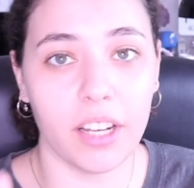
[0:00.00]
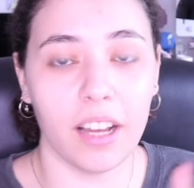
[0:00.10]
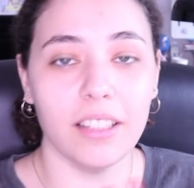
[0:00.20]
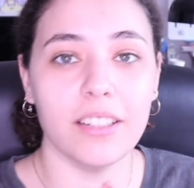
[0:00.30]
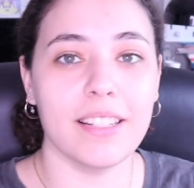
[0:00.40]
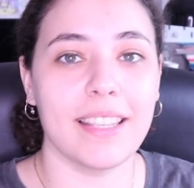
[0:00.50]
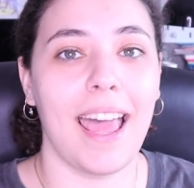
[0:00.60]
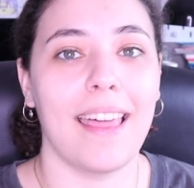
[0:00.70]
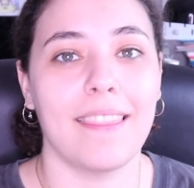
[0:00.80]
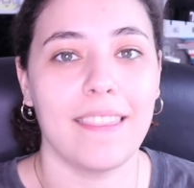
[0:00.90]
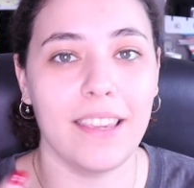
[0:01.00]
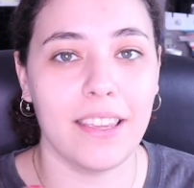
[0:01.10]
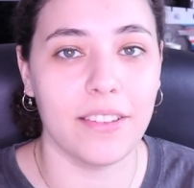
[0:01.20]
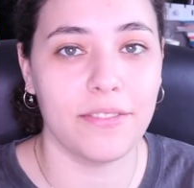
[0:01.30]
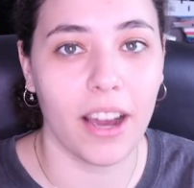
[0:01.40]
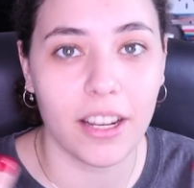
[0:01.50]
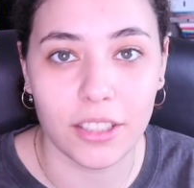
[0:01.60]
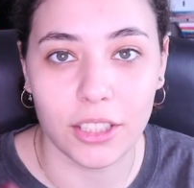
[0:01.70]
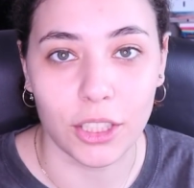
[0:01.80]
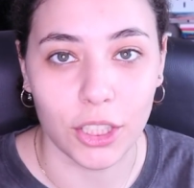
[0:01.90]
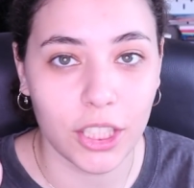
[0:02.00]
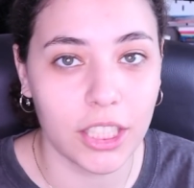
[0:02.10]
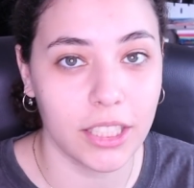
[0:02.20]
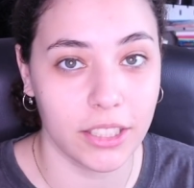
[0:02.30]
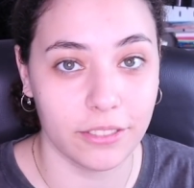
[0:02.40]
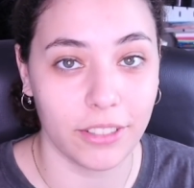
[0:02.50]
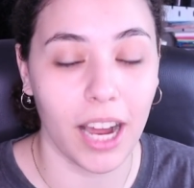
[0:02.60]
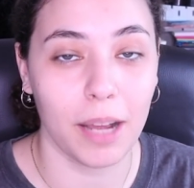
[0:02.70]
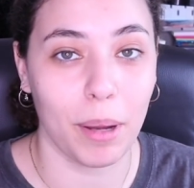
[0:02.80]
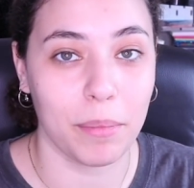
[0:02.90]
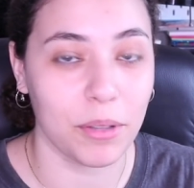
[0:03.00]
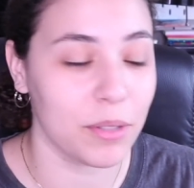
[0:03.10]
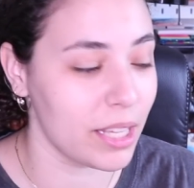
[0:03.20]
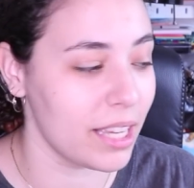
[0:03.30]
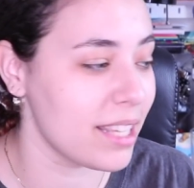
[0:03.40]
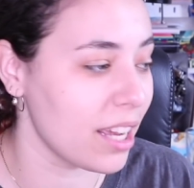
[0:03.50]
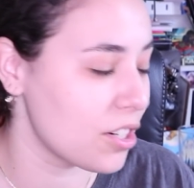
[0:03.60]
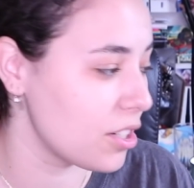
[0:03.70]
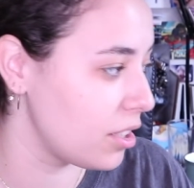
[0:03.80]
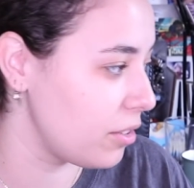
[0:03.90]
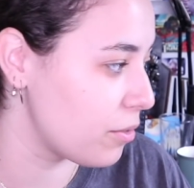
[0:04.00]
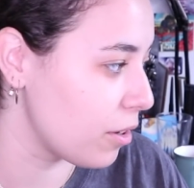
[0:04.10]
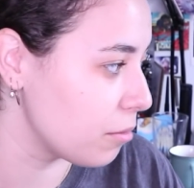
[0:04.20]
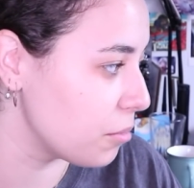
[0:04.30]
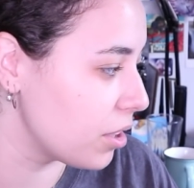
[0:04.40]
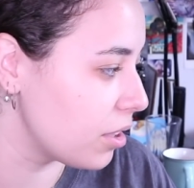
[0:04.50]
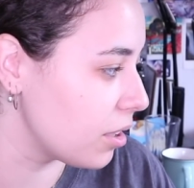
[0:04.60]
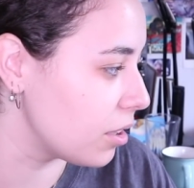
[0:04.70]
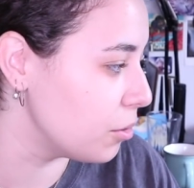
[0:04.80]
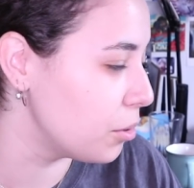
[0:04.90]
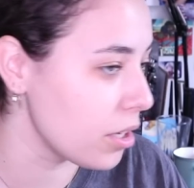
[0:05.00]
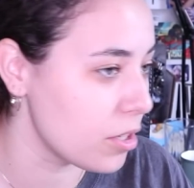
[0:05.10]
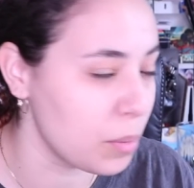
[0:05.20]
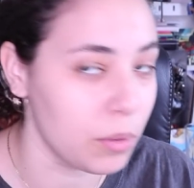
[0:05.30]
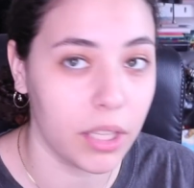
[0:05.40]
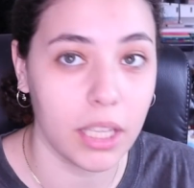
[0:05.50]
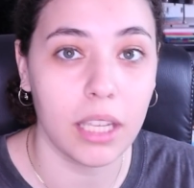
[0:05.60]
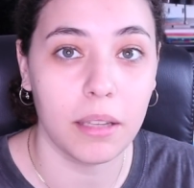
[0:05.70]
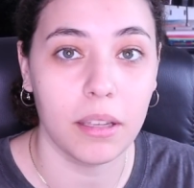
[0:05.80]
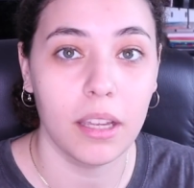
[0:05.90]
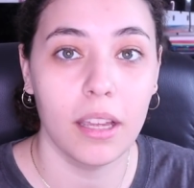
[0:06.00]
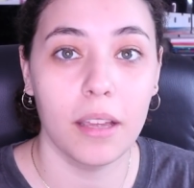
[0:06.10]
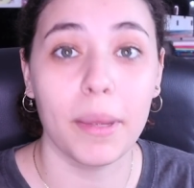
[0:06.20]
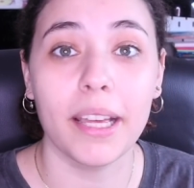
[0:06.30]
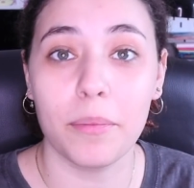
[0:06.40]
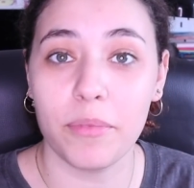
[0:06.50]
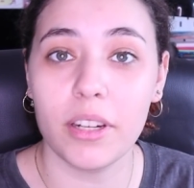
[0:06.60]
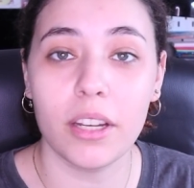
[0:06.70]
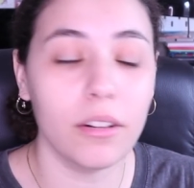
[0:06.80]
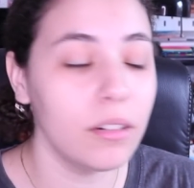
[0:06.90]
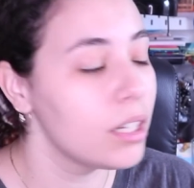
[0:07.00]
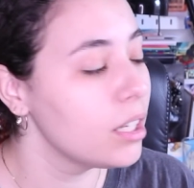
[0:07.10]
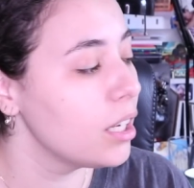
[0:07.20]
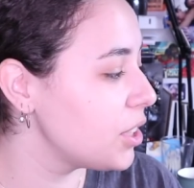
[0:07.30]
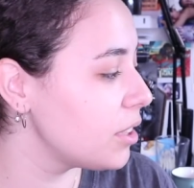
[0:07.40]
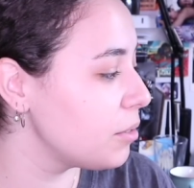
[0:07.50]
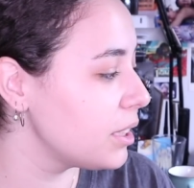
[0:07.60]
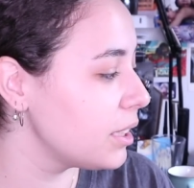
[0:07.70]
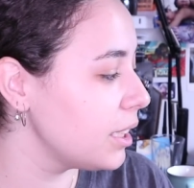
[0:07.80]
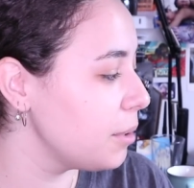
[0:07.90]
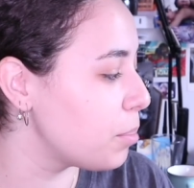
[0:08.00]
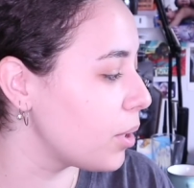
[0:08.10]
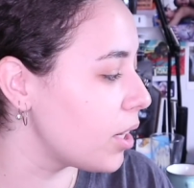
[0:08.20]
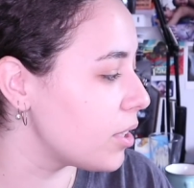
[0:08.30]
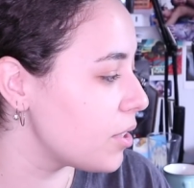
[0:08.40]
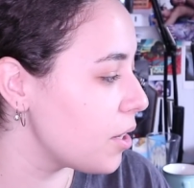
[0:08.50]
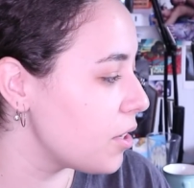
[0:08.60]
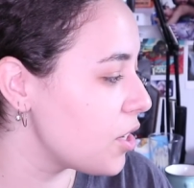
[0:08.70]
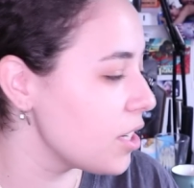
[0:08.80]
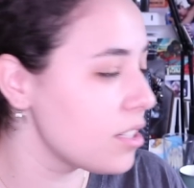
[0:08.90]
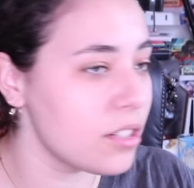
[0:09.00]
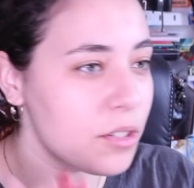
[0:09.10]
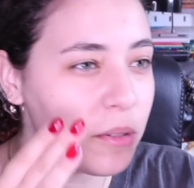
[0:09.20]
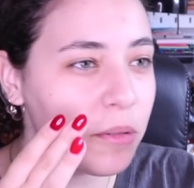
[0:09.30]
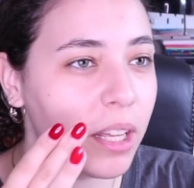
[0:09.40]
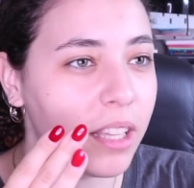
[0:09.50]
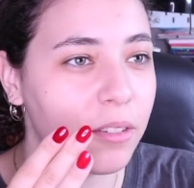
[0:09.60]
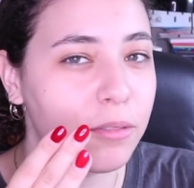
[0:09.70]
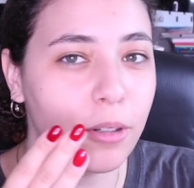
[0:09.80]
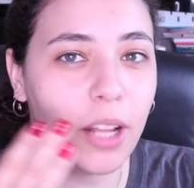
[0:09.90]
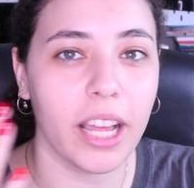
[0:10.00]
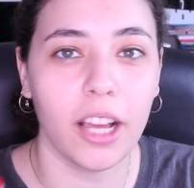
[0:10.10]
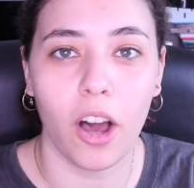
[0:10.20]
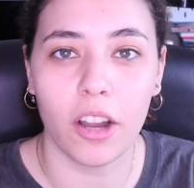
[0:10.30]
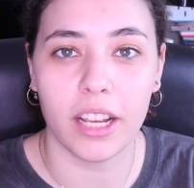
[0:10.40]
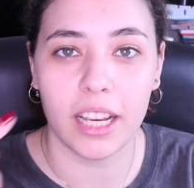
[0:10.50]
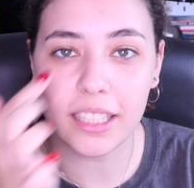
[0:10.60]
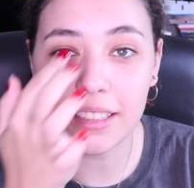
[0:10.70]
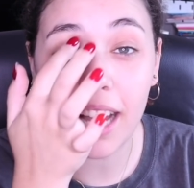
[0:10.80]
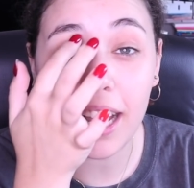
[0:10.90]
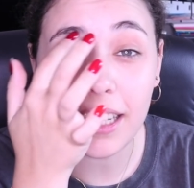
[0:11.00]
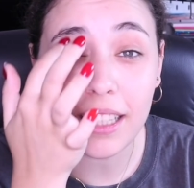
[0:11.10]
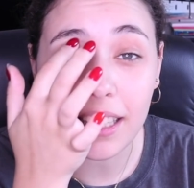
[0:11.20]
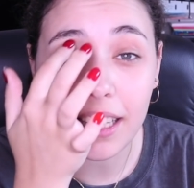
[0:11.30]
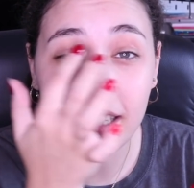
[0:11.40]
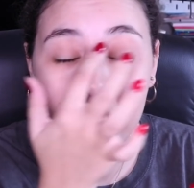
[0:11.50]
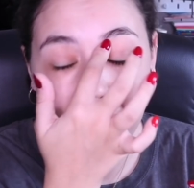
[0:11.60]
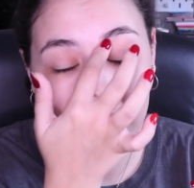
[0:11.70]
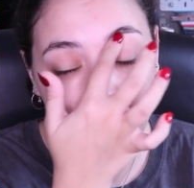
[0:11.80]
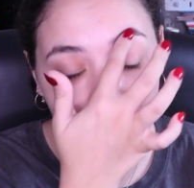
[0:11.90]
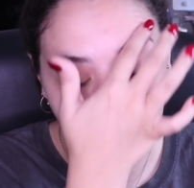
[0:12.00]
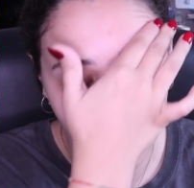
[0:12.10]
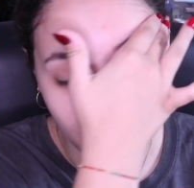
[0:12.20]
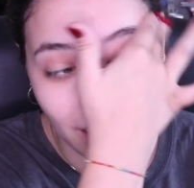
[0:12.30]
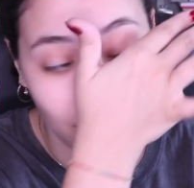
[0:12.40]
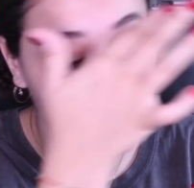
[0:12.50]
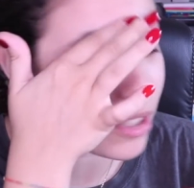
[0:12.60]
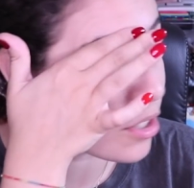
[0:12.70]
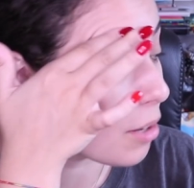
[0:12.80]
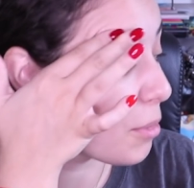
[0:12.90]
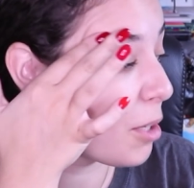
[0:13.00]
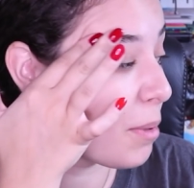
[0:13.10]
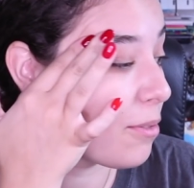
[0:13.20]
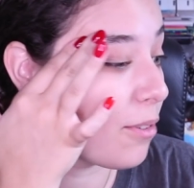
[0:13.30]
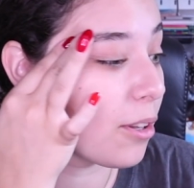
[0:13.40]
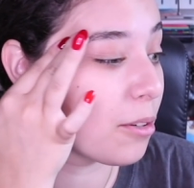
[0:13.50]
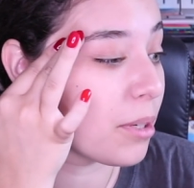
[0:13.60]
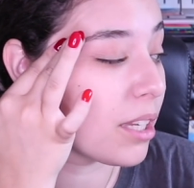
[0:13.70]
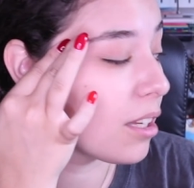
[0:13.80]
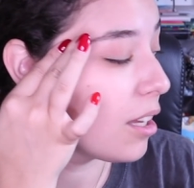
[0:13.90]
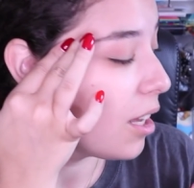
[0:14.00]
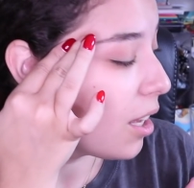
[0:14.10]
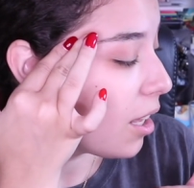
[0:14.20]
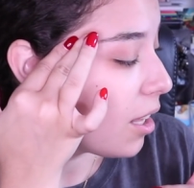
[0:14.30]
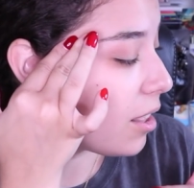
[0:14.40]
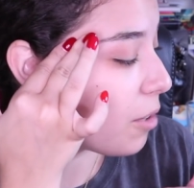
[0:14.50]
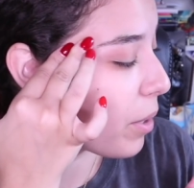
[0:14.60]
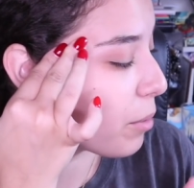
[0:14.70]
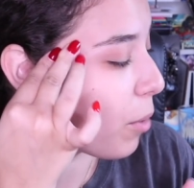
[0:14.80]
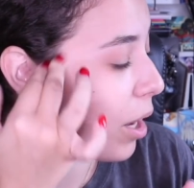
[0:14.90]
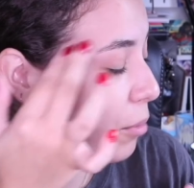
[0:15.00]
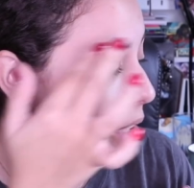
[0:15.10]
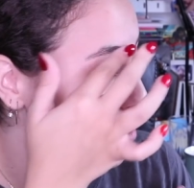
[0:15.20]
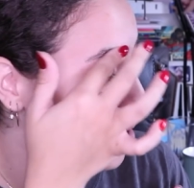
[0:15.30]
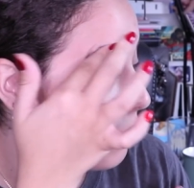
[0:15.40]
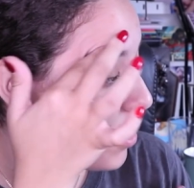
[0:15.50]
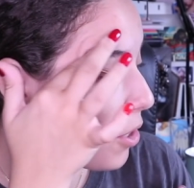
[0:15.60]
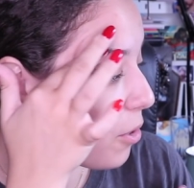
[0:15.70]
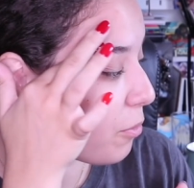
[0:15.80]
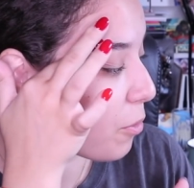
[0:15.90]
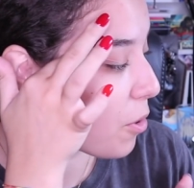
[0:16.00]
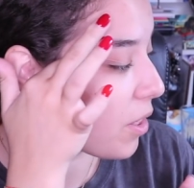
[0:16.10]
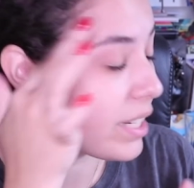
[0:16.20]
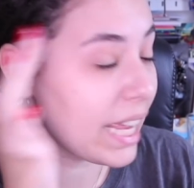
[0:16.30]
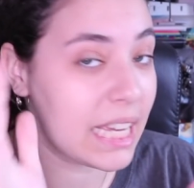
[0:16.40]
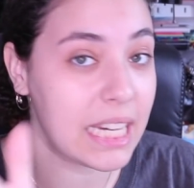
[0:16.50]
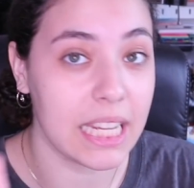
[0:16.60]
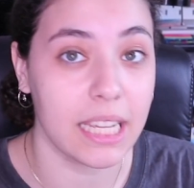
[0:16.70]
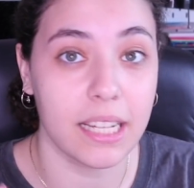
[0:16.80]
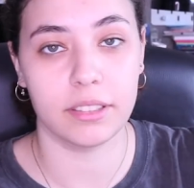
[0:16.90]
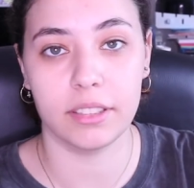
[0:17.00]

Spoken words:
Colors and the final look vibe I'm using is actually from the Ooky Spooky makeup video she did recently, but she doesn't do like the full iconic tiny lid look in that one, so I'm gonna be following the Wet n Wild redemption video for the technique.